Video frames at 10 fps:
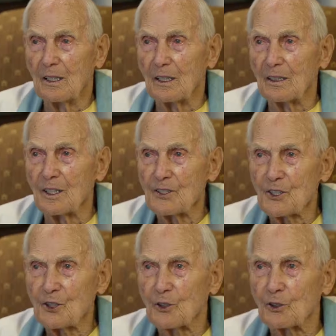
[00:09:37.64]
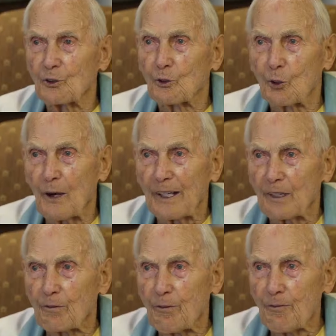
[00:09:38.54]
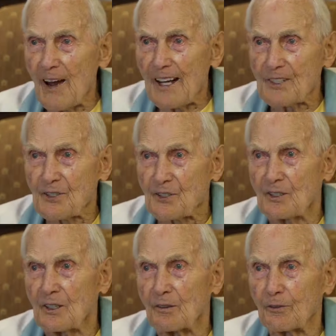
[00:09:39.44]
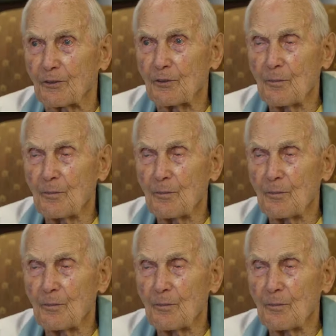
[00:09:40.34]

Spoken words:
unless you could crank it fast enough